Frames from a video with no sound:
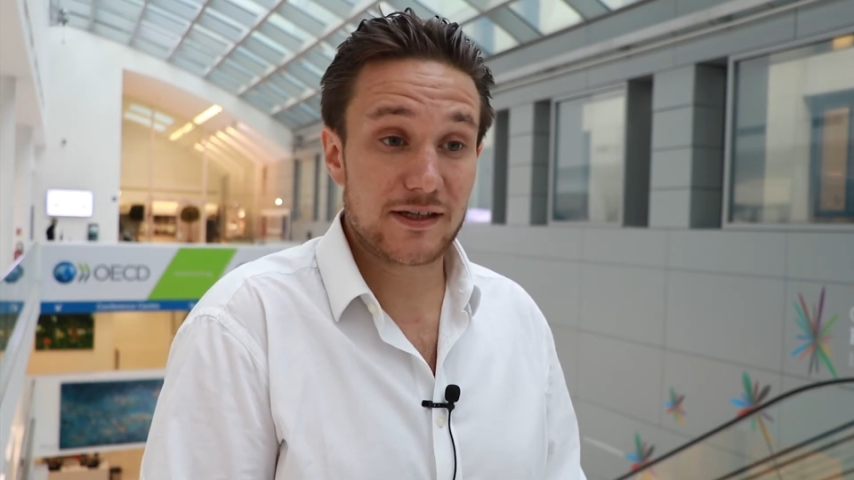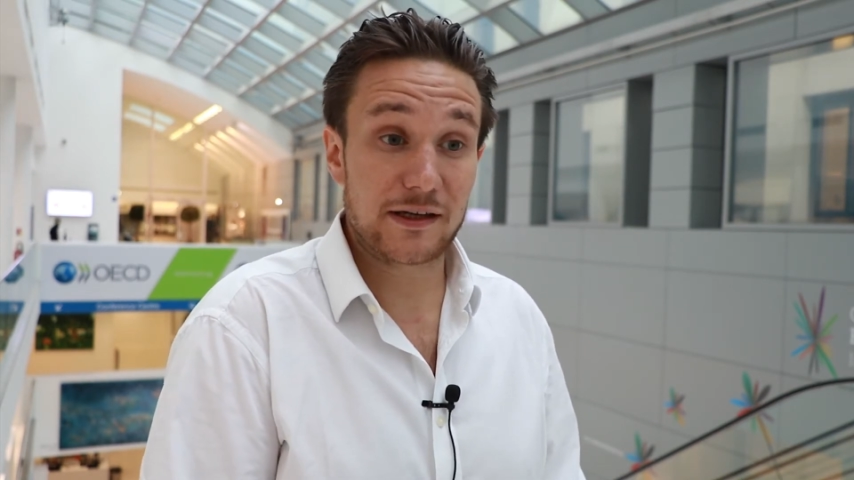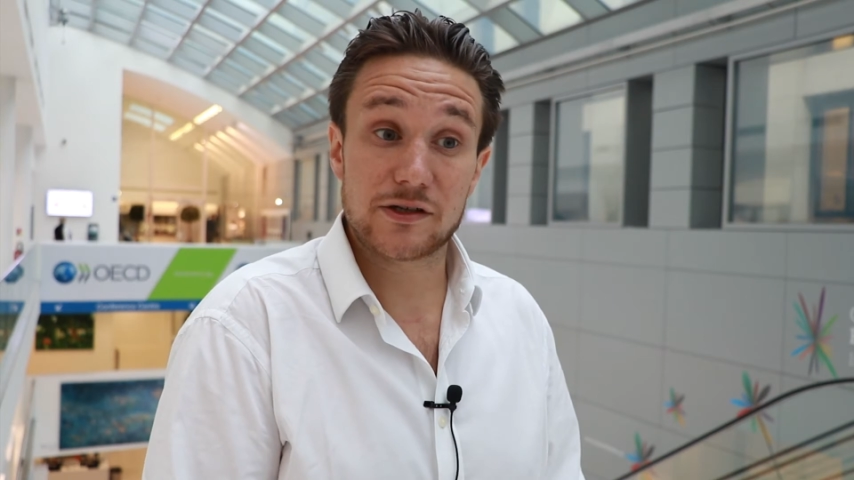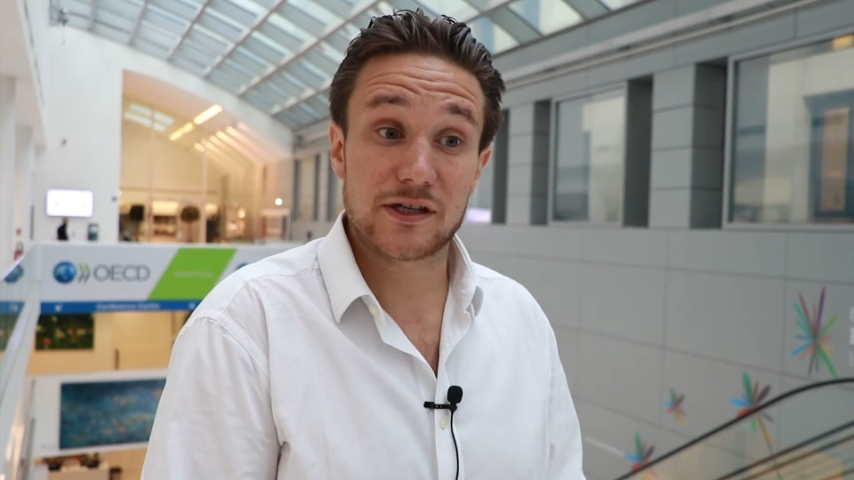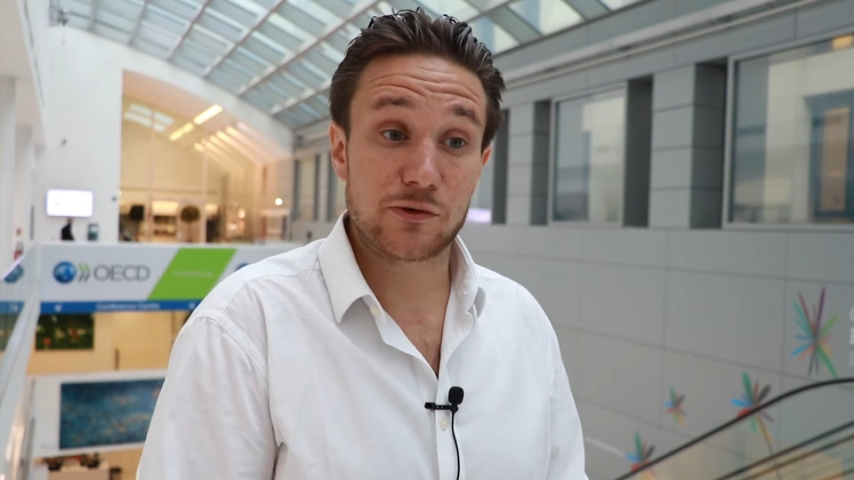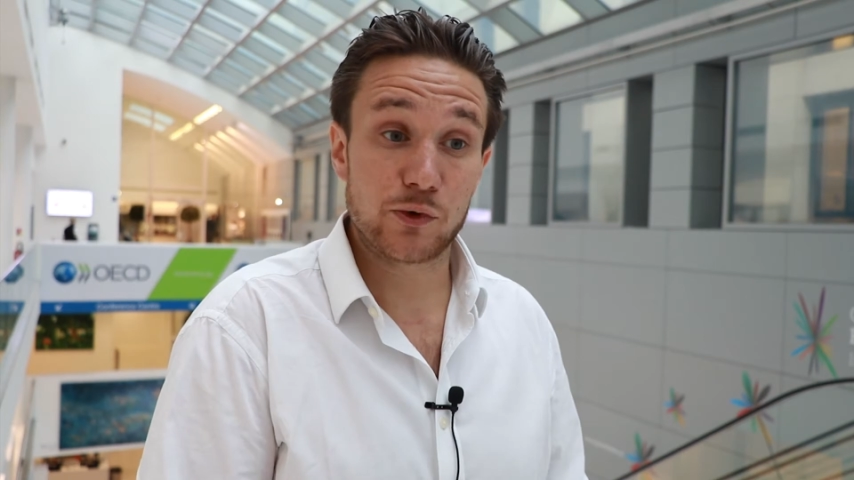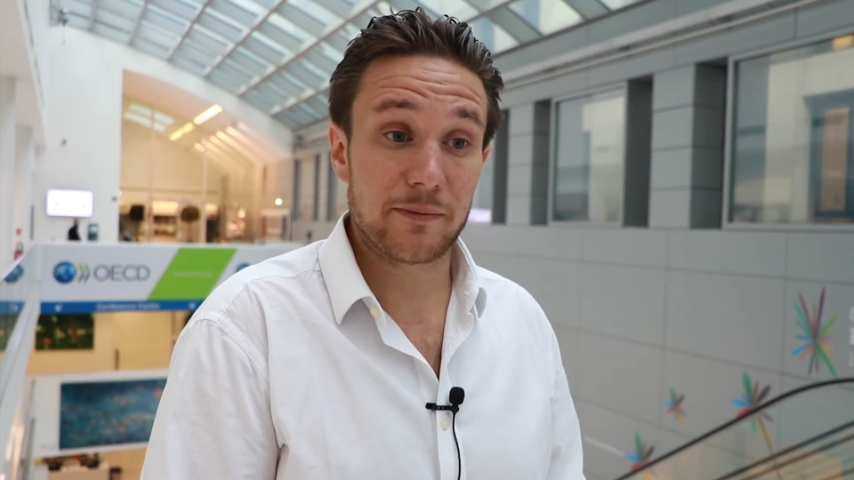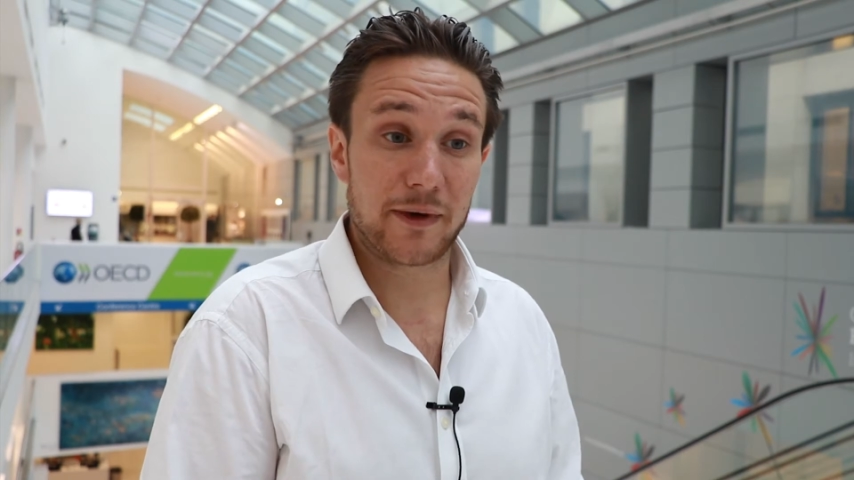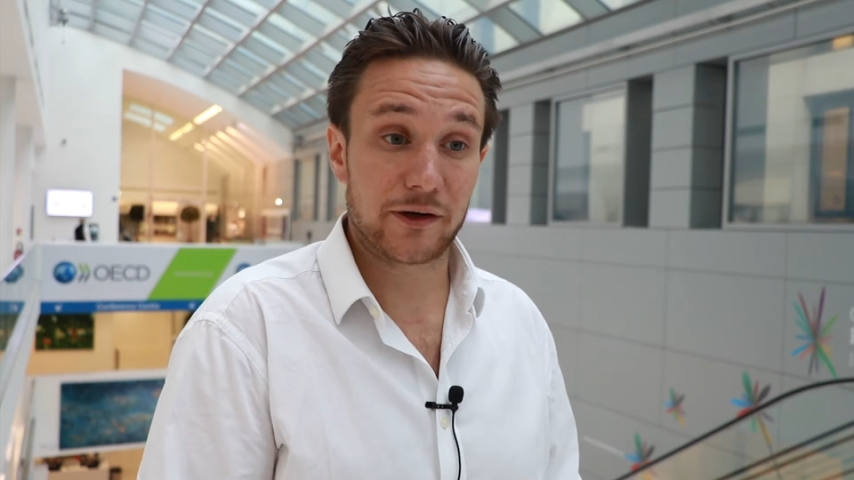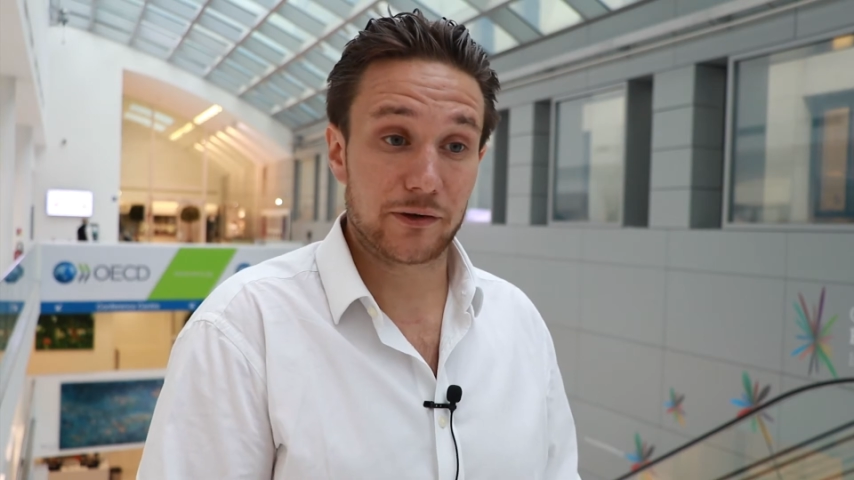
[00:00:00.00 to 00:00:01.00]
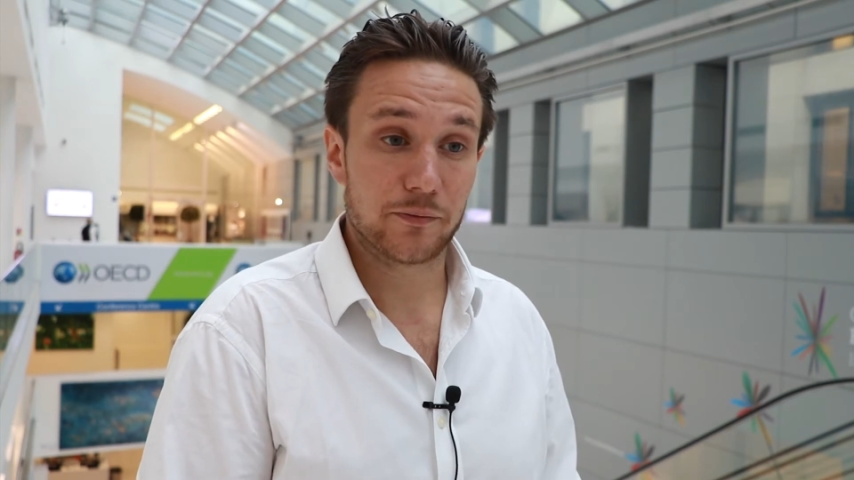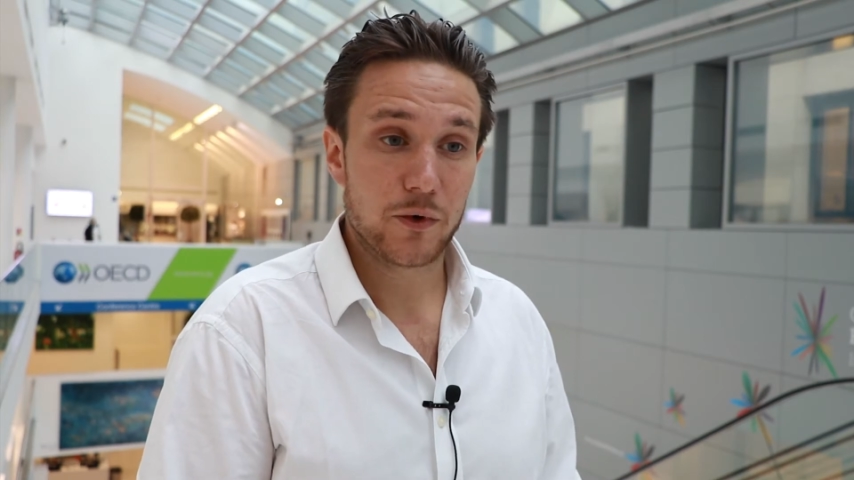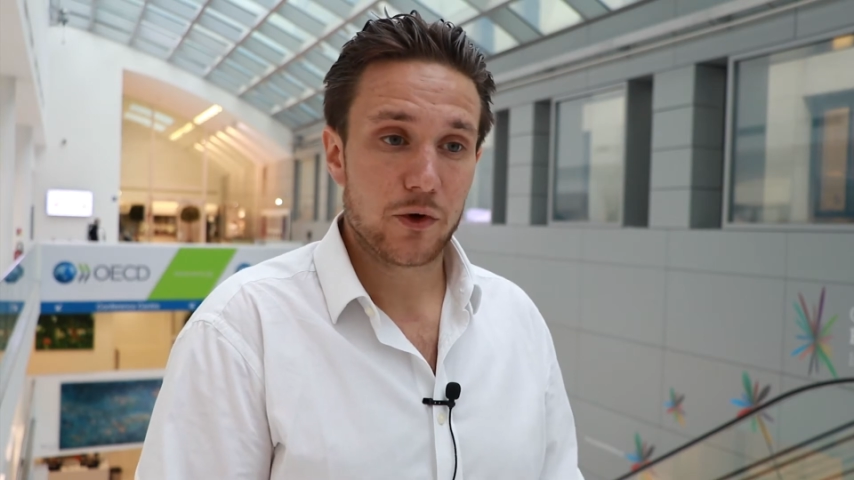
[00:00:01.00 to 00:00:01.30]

that doesn't really matter.